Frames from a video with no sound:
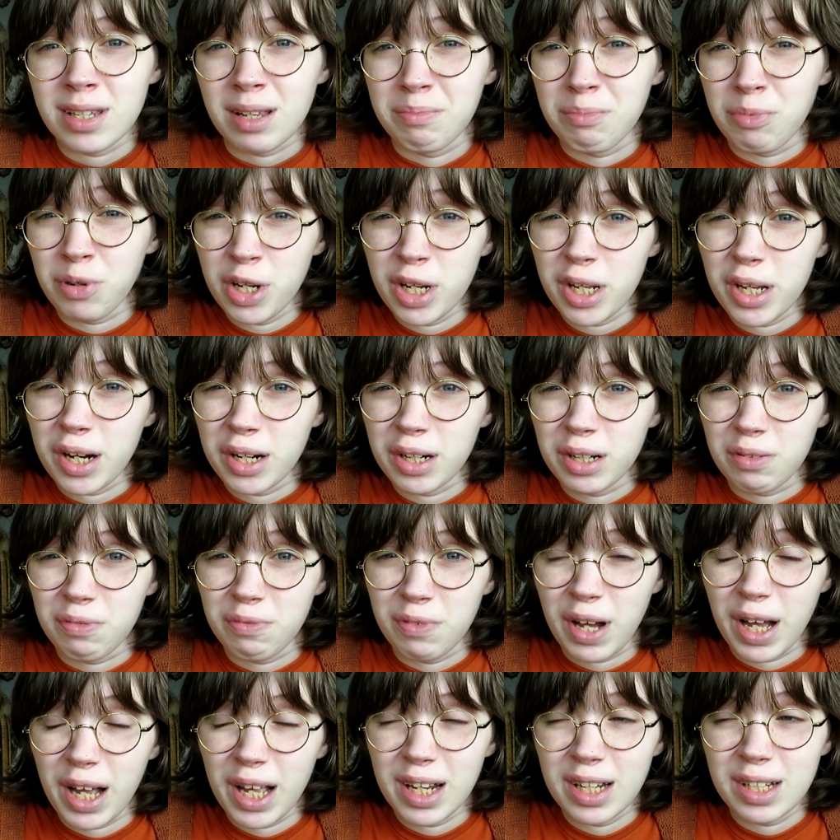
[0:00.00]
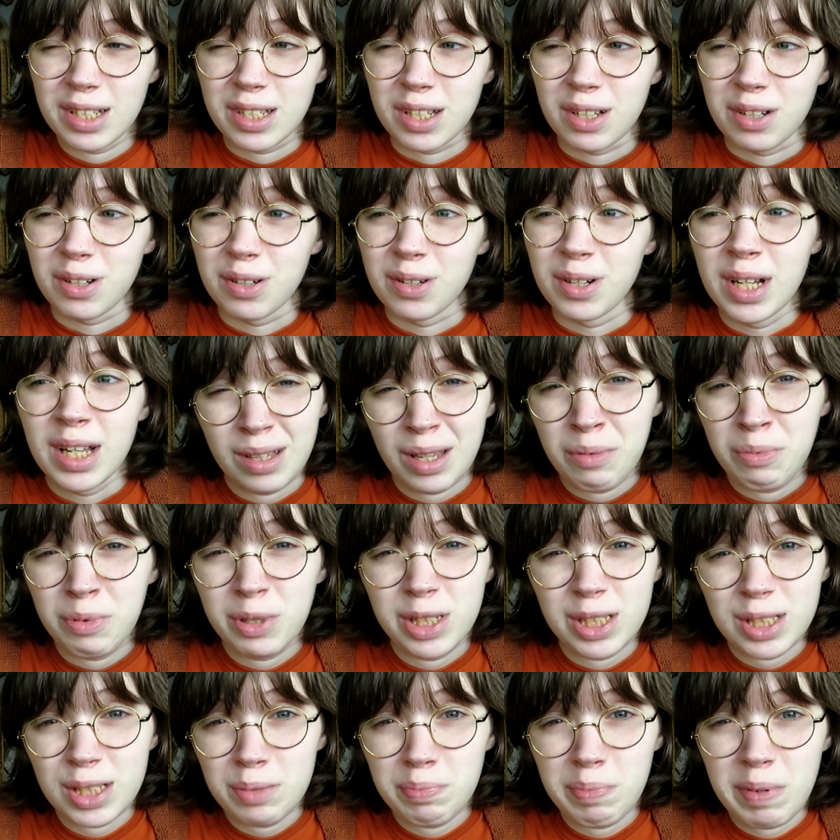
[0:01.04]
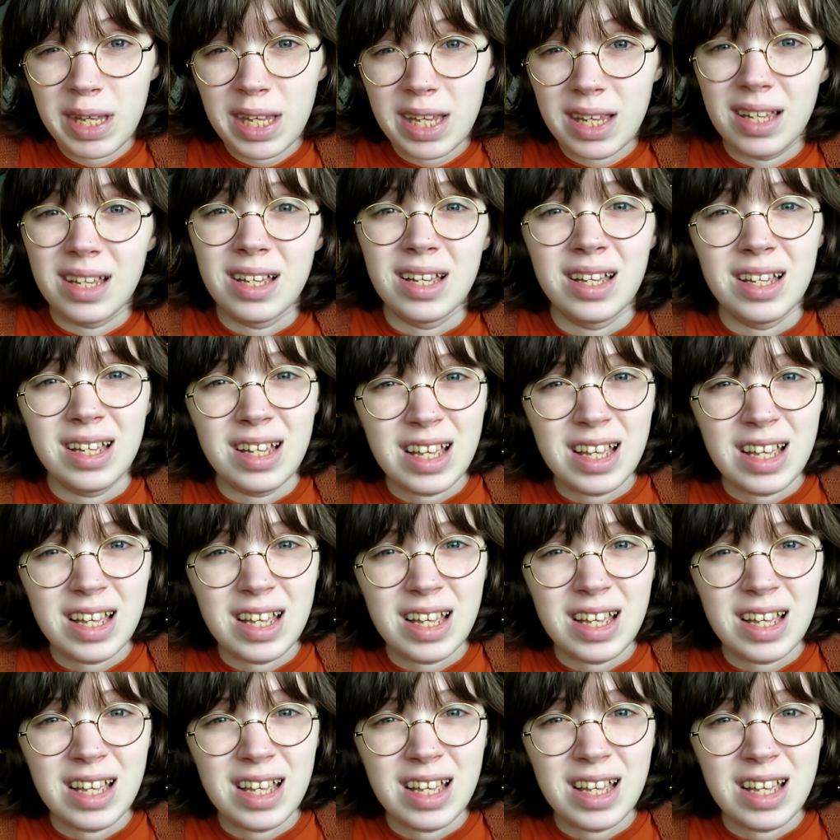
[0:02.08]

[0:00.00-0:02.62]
I'm pretty hard to find, so it would just be